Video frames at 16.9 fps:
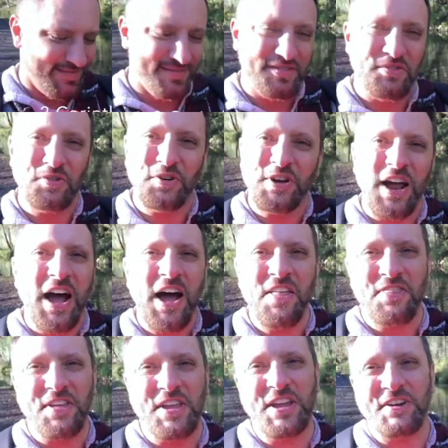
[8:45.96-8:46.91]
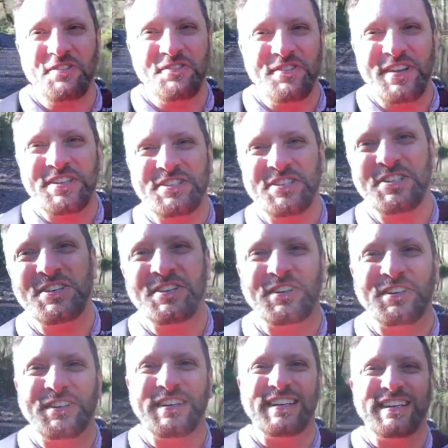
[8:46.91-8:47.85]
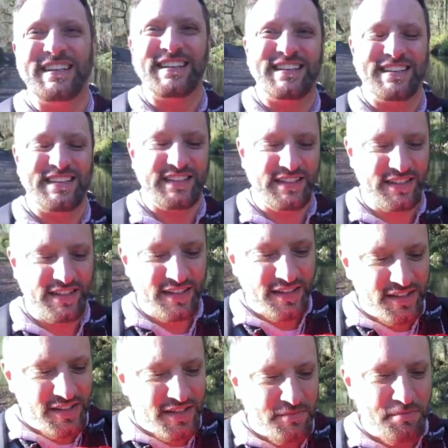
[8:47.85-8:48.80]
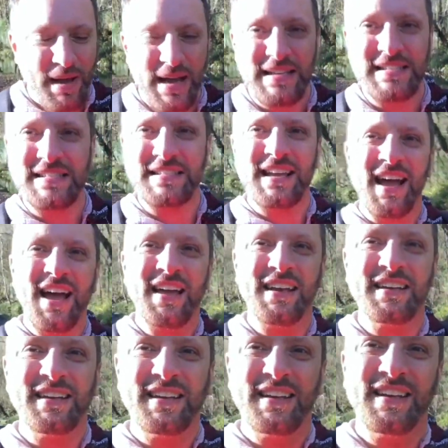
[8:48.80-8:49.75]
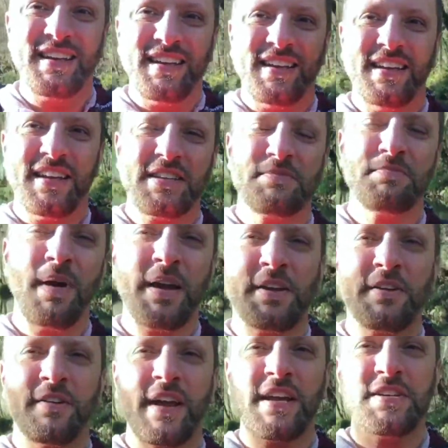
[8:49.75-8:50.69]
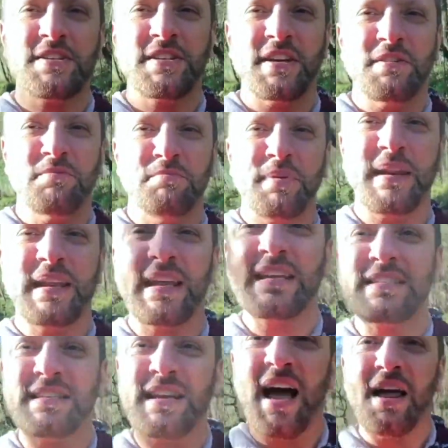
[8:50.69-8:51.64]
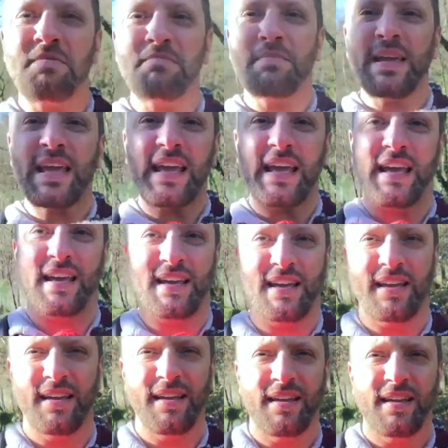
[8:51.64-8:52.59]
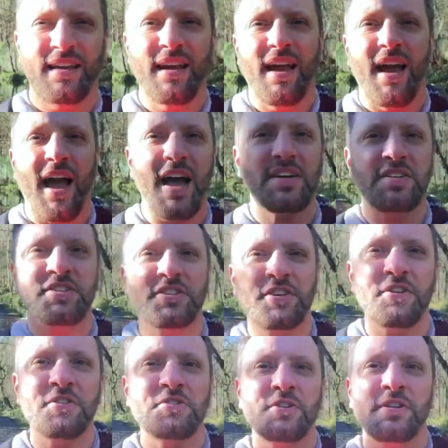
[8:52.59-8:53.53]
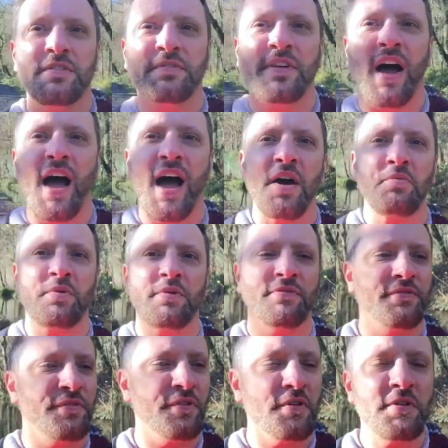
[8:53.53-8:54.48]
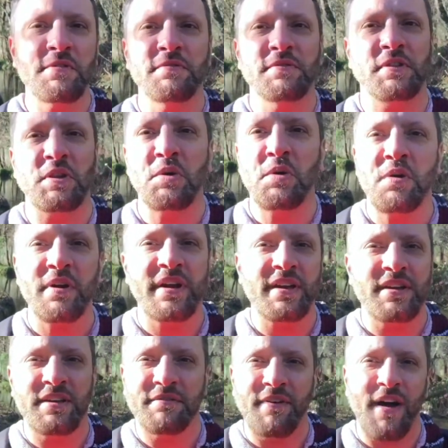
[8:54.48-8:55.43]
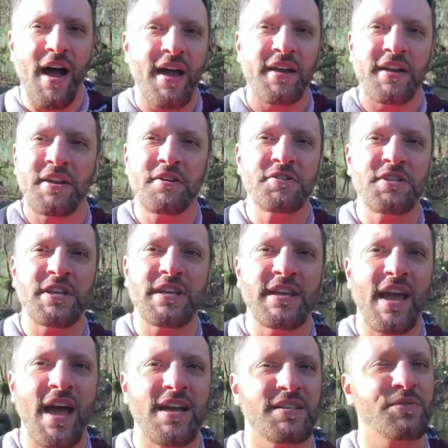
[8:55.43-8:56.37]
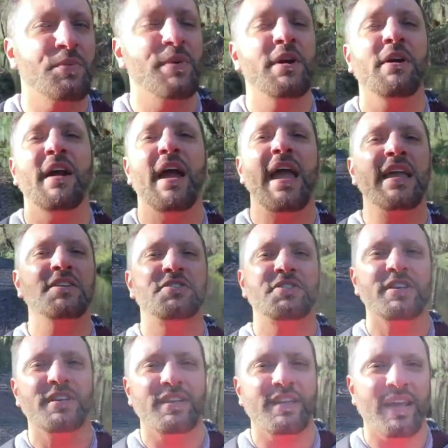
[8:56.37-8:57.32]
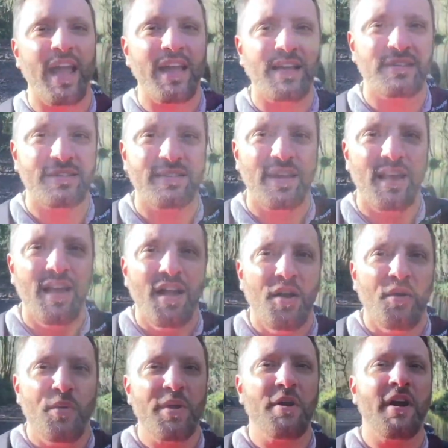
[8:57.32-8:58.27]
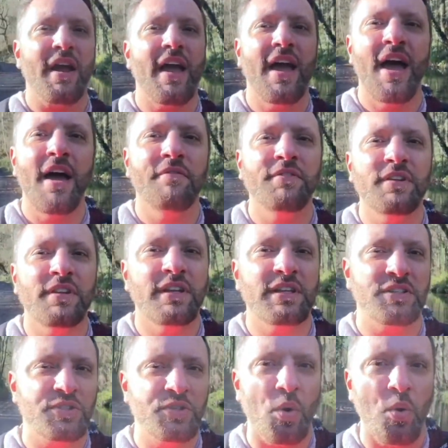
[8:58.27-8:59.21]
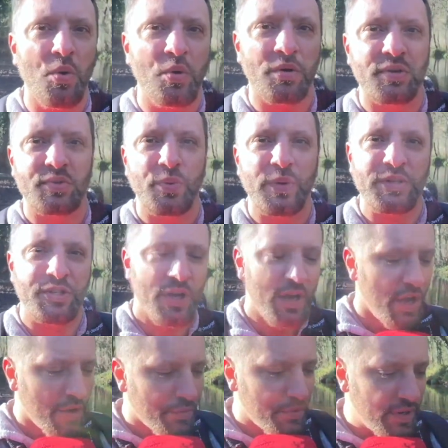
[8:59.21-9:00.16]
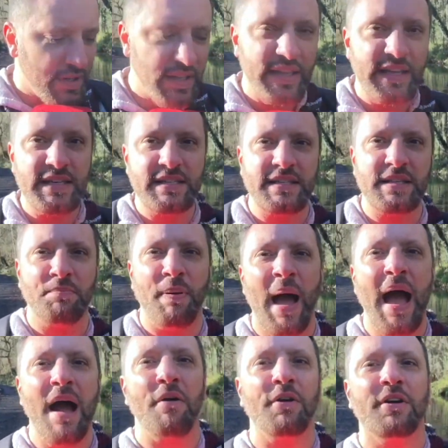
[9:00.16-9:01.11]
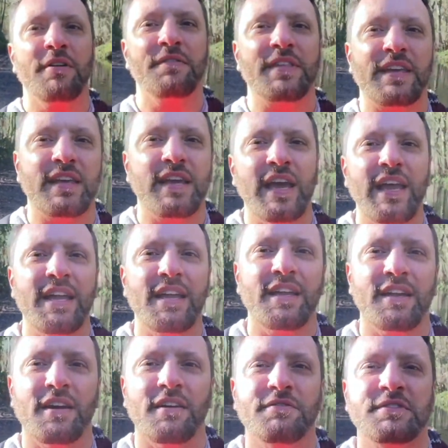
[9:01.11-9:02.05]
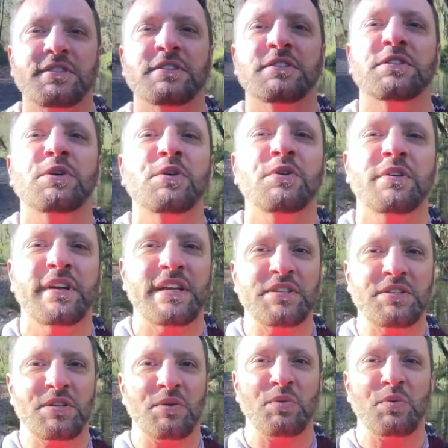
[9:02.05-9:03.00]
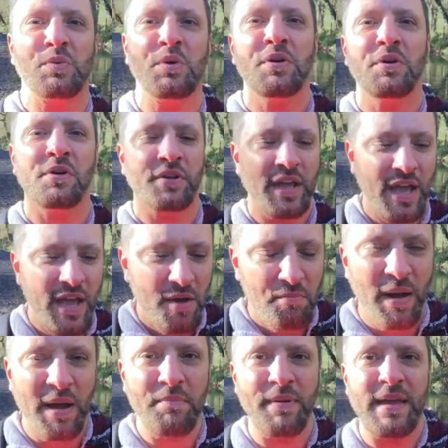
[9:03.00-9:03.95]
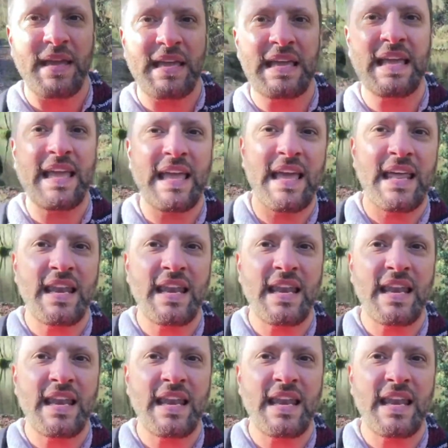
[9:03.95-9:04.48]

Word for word: we're not the original. My son is my creation, but he's not me. As children of God, we're full of glory and divine energy. Yes, we are ancient gates. We are heavenly doors which release the power of the King of glory into the world by being in